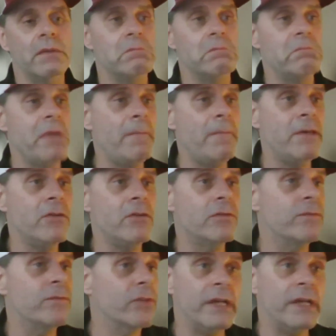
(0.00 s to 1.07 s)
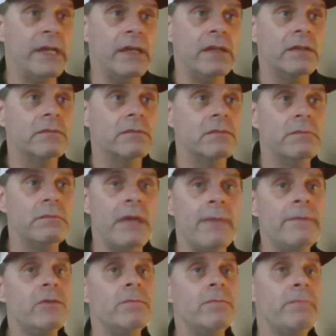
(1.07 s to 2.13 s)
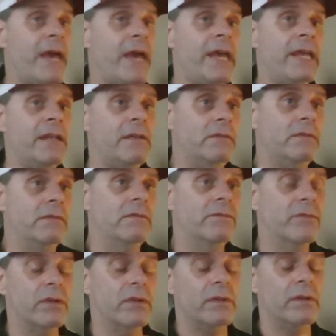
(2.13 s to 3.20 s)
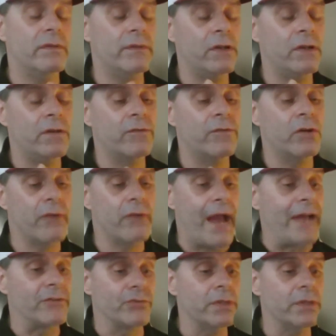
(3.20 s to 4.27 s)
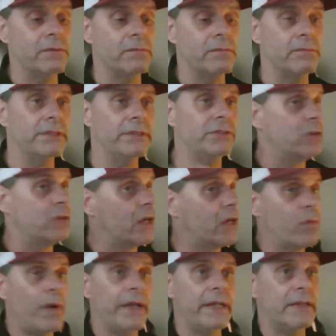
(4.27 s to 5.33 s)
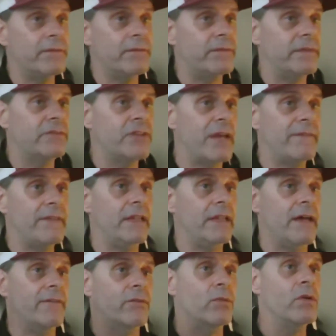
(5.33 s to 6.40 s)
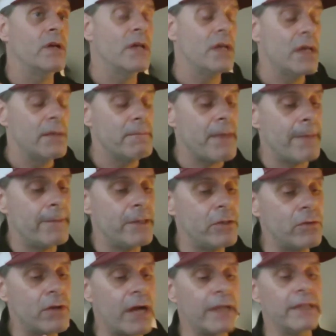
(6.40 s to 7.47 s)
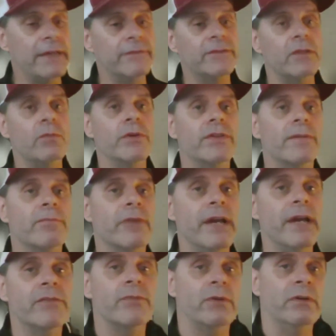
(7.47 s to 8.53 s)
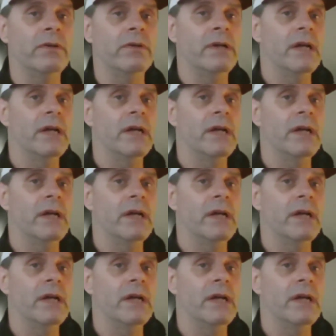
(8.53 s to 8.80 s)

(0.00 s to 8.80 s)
Maybe you're free. Maybe you paid for a graduate, but you're not quite at the JV level. Maybe you got gifted with a breakthrough